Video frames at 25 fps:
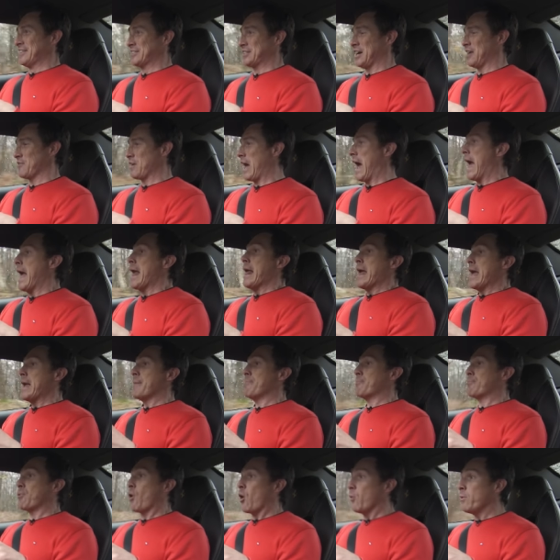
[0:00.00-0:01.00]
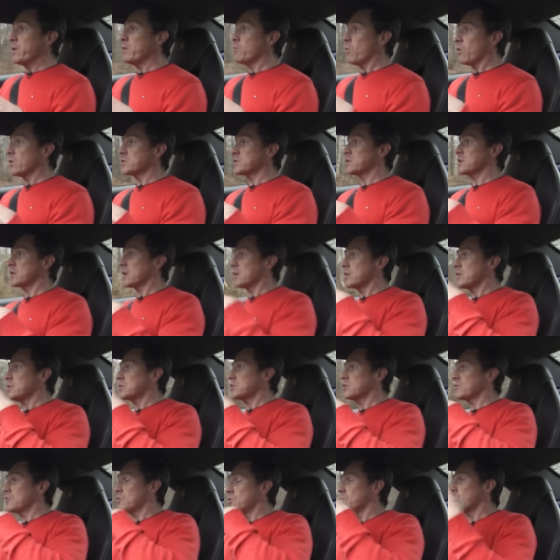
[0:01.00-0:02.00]
So yeah, it probably wasn't going
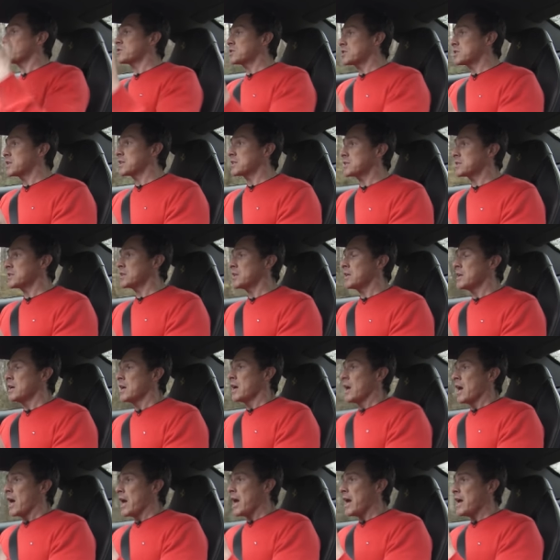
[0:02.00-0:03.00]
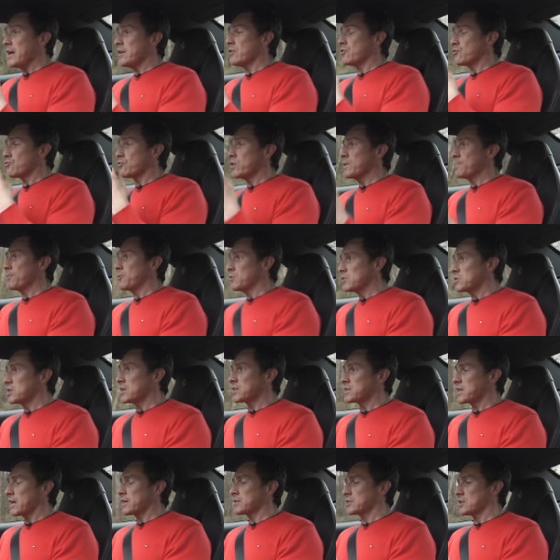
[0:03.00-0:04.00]
to do the 0 to 60 in
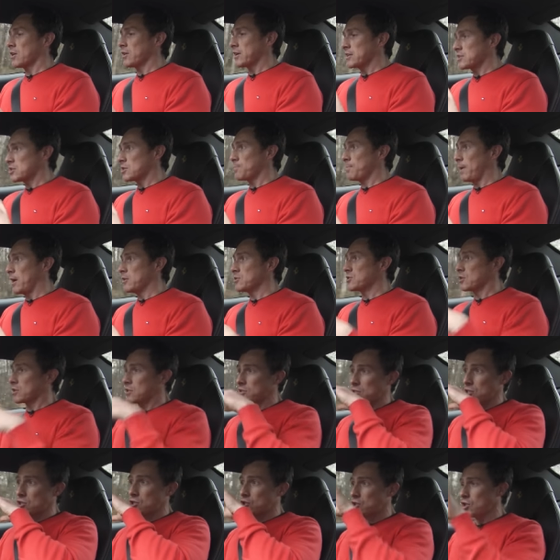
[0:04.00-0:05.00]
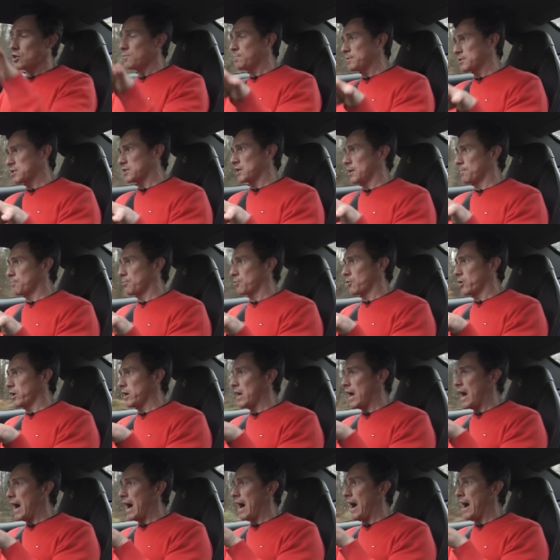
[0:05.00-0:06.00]
3.6 seconds like it's supposed to because it's super
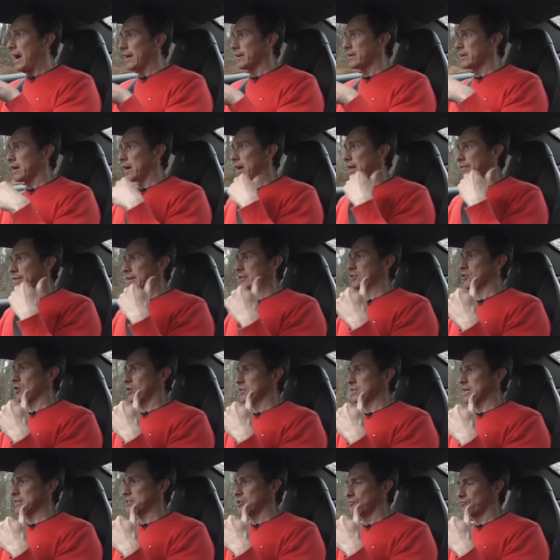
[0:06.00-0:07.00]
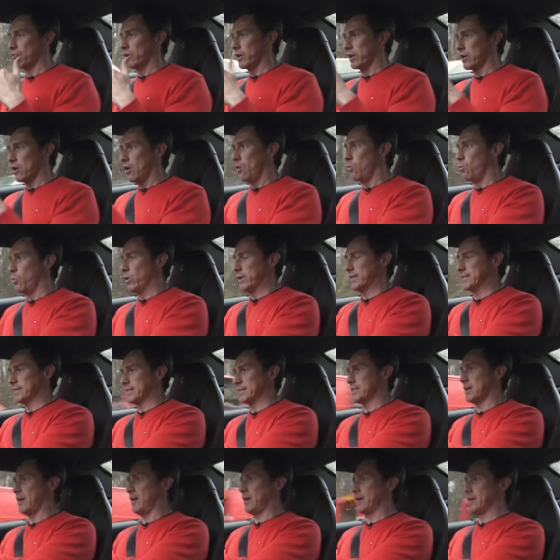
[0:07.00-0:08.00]
slippery and this car's actually running on
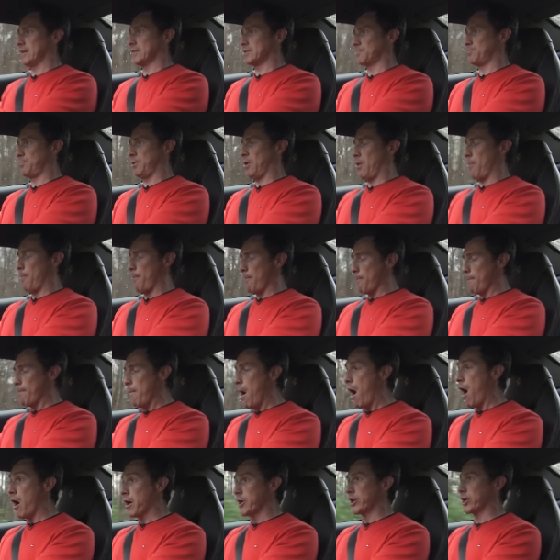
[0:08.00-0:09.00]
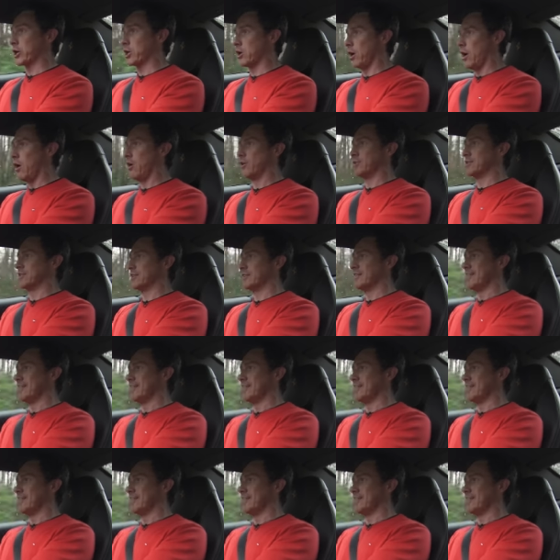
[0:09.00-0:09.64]
winter tyres. But my God.